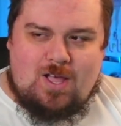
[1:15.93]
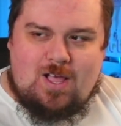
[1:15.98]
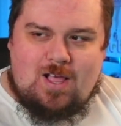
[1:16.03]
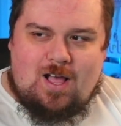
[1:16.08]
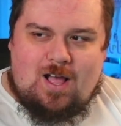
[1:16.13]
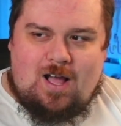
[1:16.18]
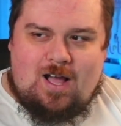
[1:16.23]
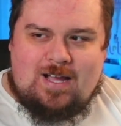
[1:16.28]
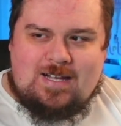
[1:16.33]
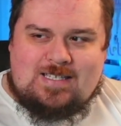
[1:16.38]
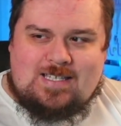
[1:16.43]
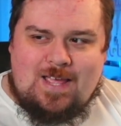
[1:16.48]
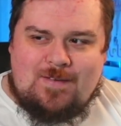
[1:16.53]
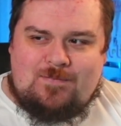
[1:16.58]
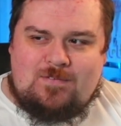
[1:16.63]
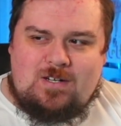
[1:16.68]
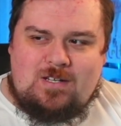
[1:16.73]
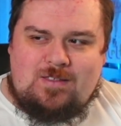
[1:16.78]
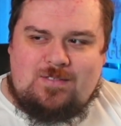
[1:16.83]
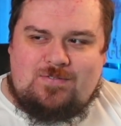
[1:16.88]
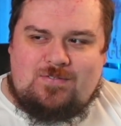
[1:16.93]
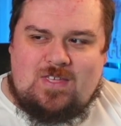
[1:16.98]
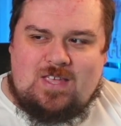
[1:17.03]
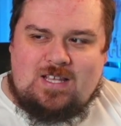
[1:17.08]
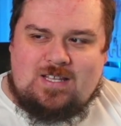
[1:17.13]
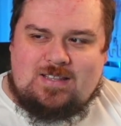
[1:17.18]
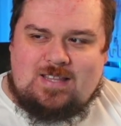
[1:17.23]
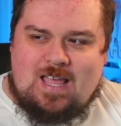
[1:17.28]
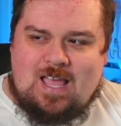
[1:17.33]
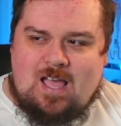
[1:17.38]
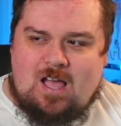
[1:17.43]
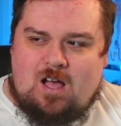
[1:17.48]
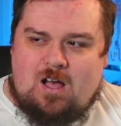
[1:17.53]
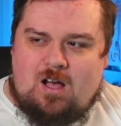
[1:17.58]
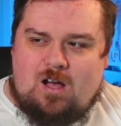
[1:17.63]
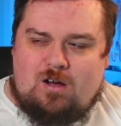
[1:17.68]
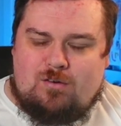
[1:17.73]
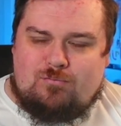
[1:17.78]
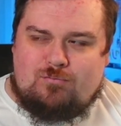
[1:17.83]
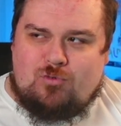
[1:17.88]
I definitely think there
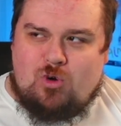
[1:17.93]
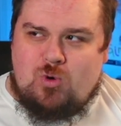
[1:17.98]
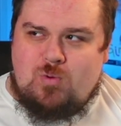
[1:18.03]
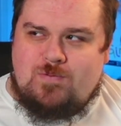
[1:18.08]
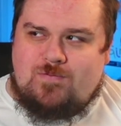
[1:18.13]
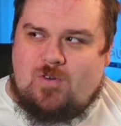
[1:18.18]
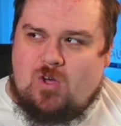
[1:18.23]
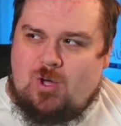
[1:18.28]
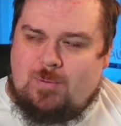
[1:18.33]
are rooms for